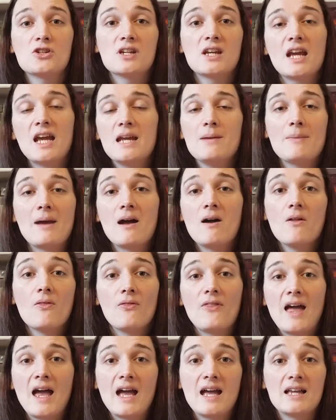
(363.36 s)
came out on
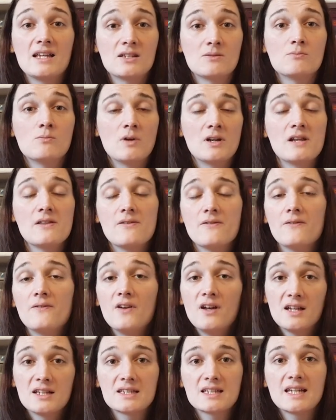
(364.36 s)
that as one of the
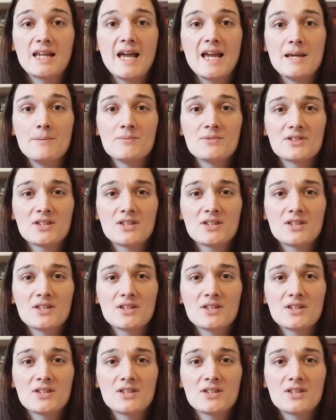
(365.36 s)
first games.